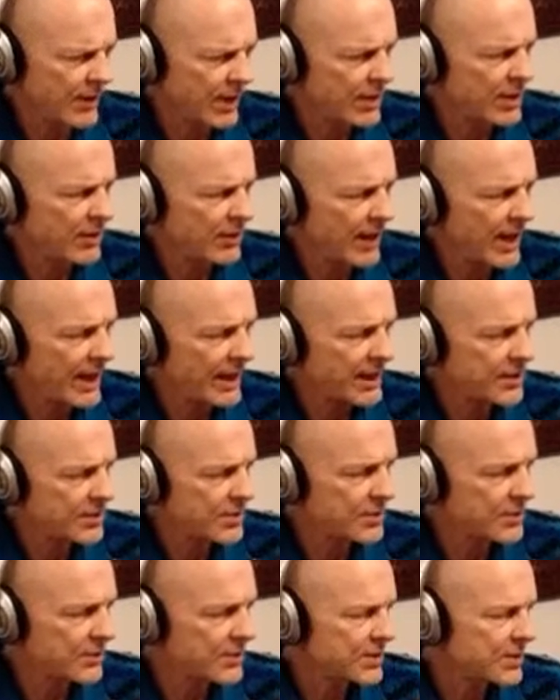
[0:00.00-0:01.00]
and I knew I had
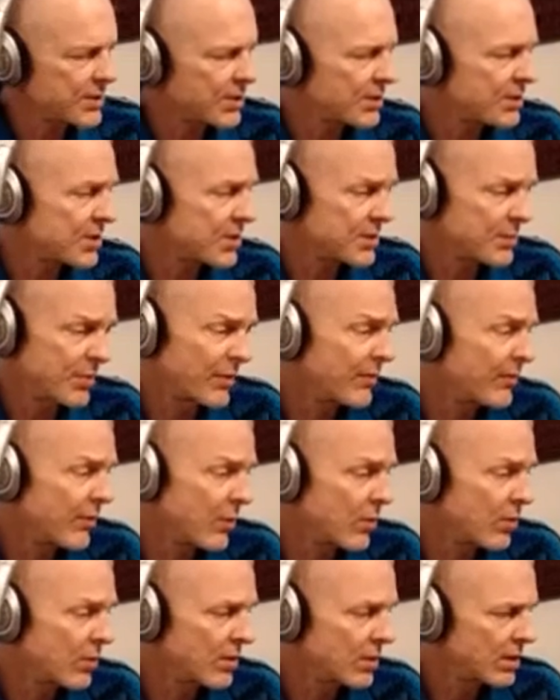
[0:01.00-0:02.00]
issues with starches
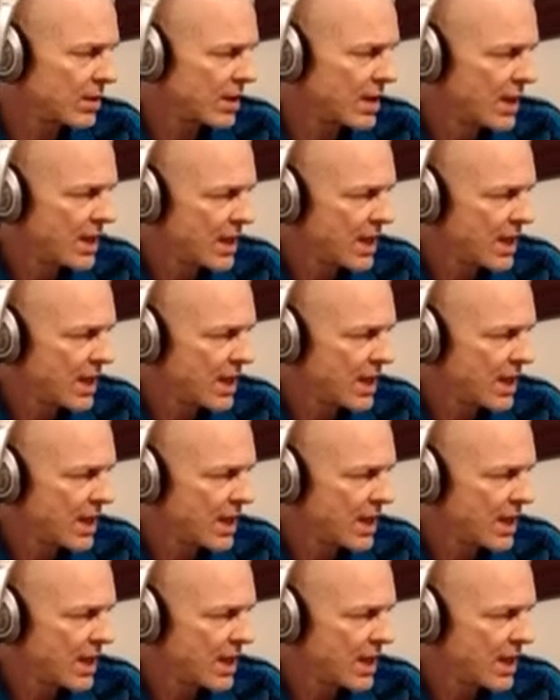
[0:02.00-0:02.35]
before,